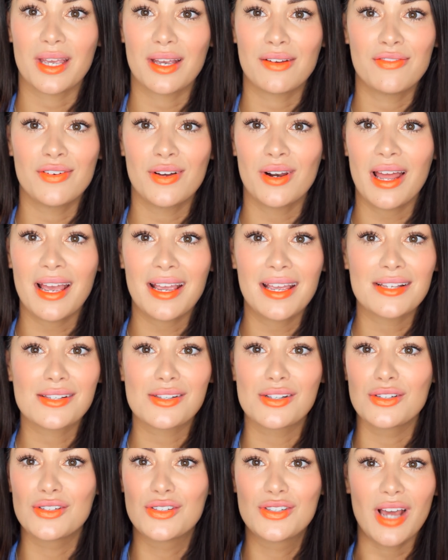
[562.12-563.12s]
I feel like
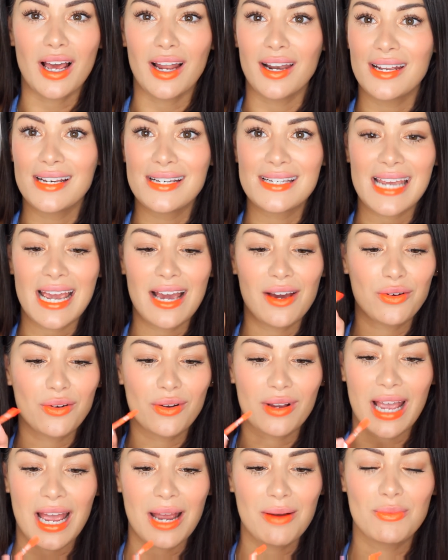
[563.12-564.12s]
it's dulling down
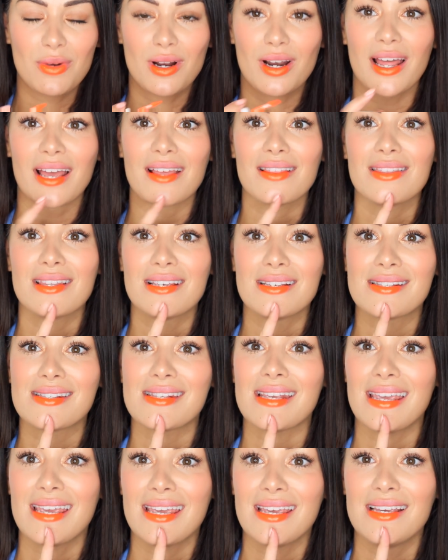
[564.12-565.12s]
on camera. Like,
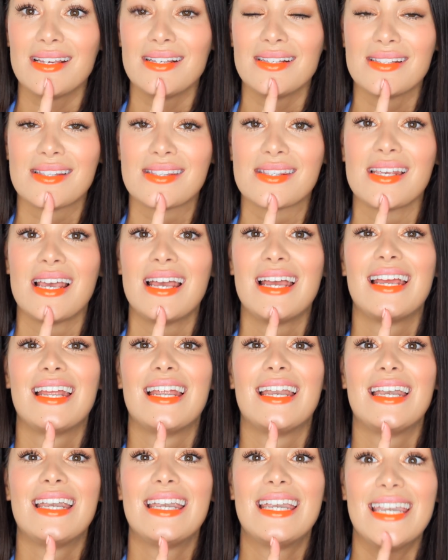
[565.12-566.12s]
this is
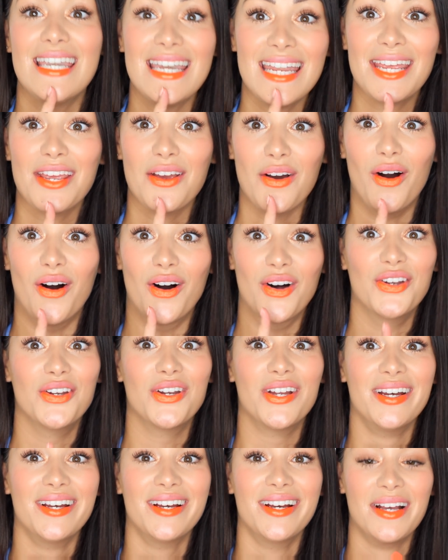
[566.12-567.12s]

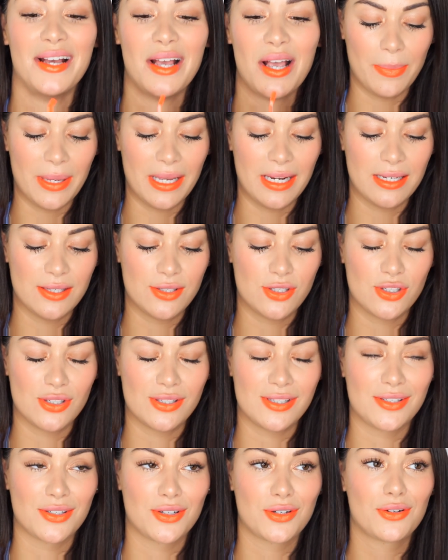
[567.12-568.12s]
neon. I mean, it's
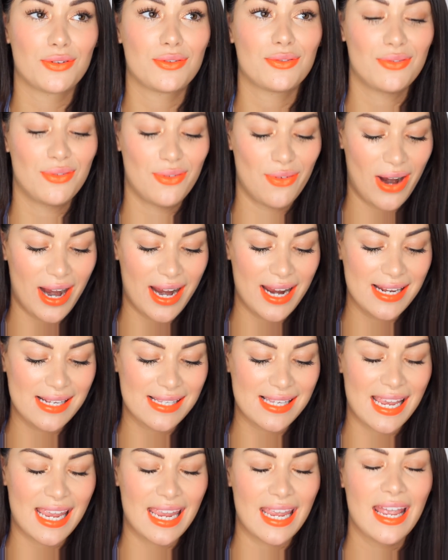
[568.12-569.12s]
just
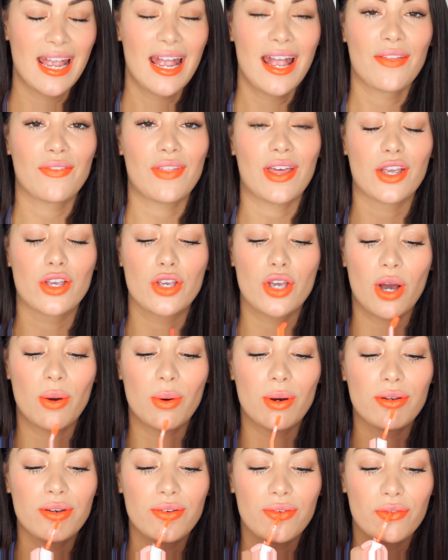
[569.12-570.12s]
crazy. They go
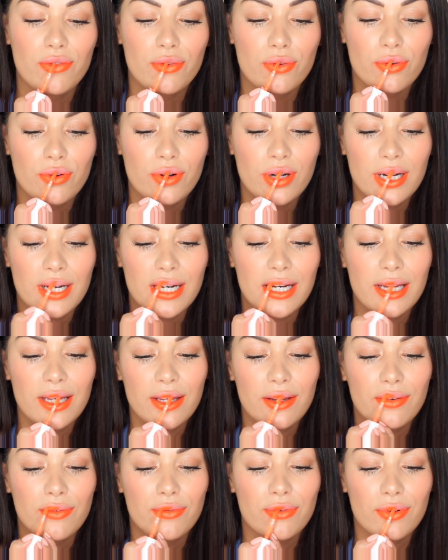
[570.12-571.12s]
on
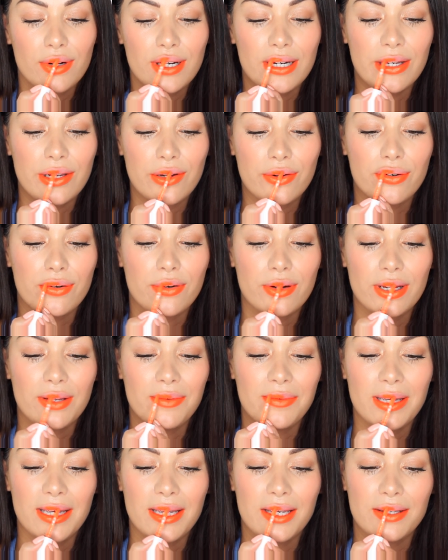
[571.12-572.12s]
really, really
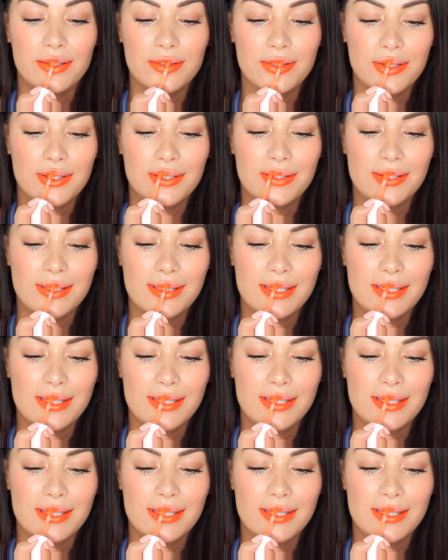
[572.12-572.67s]
creamy, as you can